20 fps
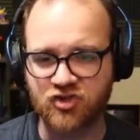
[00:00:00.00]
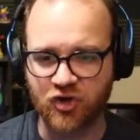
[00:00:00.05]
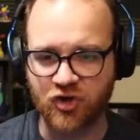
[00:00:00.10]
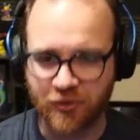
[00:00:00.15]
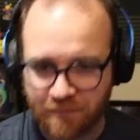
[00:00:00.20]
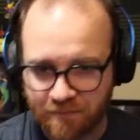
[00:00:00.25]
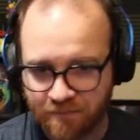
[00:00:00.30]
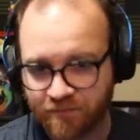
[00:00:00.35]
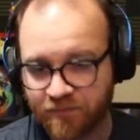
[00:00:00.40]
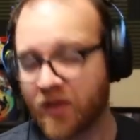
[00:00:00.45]

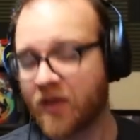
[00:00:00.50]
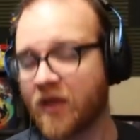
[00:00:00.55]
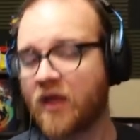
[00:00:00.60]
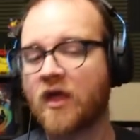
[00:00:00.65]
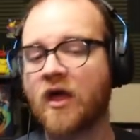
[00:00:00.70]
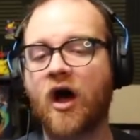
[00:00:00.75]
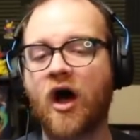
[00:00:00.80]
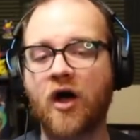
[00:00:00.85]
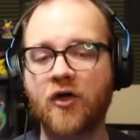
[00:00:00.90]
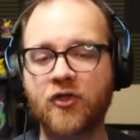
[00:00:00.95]
turn.
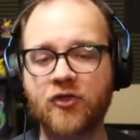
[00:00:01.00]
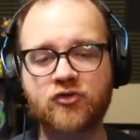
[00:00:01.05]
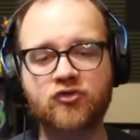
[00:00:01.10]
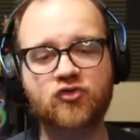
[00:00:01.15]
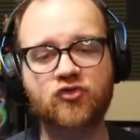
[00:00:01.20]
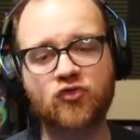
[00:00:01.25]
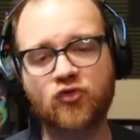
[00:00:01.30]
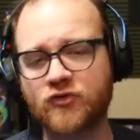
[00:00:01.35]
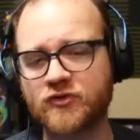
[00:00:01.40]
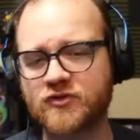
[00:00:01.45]
Other
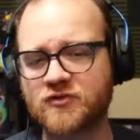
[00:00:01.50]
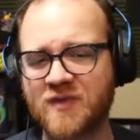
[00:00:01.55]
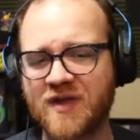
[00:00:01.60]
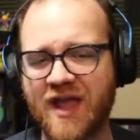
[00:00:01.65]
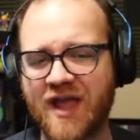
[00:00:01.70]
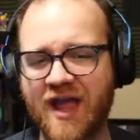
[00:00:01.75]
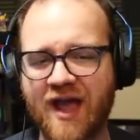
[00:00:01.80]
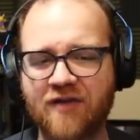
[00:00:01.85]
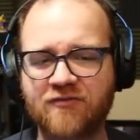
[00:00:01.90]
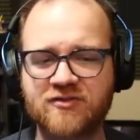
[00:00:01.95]
tools
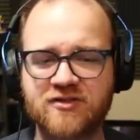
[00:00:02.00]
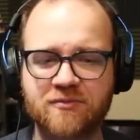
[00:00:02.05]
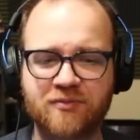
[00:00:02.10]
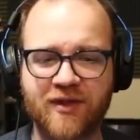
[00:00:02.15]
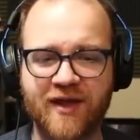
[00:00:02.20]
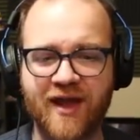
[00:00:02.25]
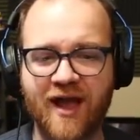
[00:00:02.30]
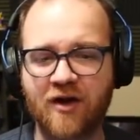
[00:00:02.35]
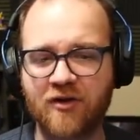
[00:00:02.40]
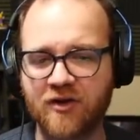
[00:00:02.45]
we have to
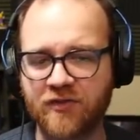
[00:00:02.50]
play out